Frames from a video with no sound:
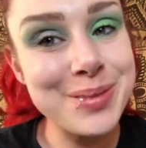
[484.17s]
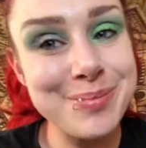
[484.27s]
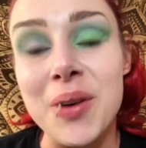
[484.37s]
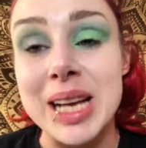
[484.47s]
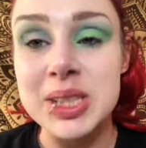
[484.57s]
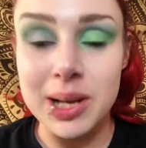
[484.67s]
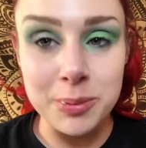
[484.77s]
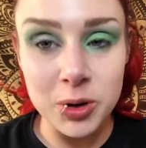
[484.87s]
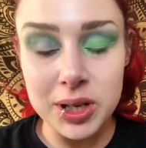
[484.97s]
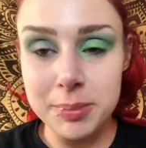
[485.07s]
All right, so
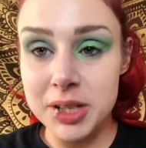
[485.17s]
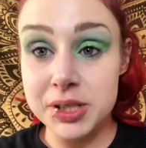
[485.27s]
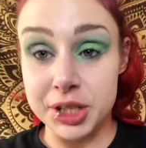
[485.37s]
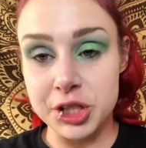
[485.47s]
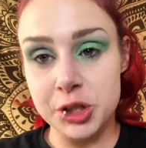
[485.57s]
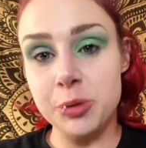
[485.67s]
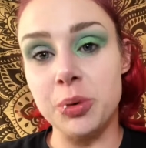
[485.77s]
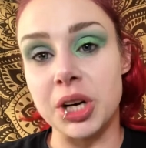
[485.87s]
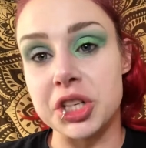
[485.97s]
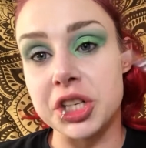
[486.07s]
I'm going to be using two
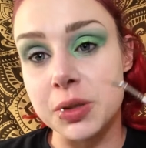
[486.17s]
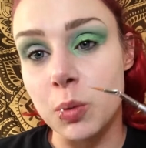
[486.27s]
brushes.